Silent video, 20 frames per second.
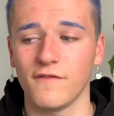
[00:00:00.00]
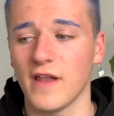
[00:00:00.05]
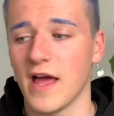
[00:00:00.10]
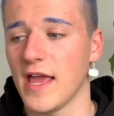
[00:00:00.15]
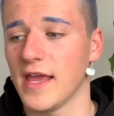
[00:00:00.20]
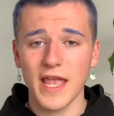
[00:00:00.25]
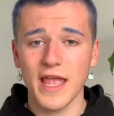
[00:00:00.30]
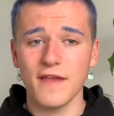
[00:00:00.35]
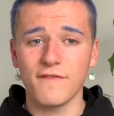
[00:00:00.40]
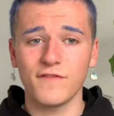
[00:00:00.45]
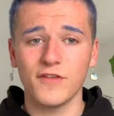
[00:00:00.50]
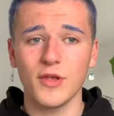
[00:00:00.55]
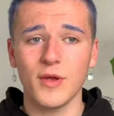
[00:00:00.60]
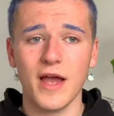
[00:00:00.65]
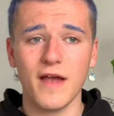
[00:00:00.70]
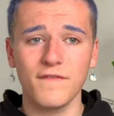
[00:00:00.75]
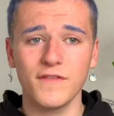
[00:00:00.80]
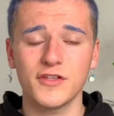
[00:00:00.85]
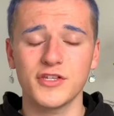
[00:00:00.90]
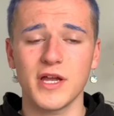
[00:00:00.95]
Like, if you
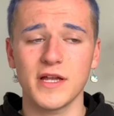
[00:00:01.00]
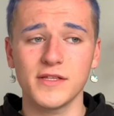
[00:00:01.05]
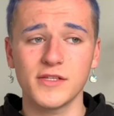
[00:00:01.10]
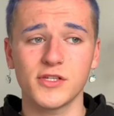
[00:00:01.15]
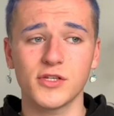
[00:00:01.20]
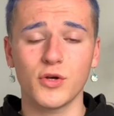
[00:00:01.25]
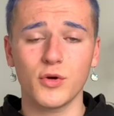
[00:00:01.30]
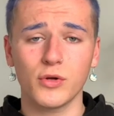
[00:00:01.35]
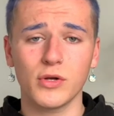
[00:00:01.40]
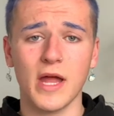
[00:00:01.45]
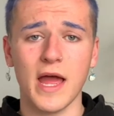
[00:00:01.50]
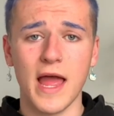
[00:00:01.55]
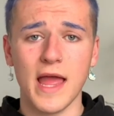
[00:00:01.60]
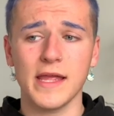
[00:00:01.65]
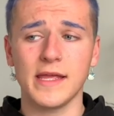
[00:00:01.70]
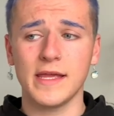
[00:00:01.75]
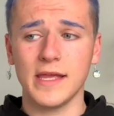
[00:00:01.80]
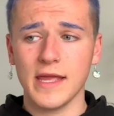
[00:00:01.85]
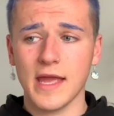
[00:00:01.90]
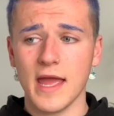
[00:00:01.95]
have the chance to go to
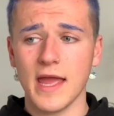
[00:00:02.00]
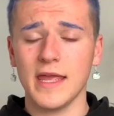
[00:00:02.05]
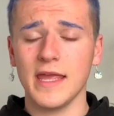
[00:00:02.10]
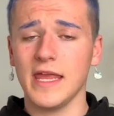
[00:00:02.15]
IKEA,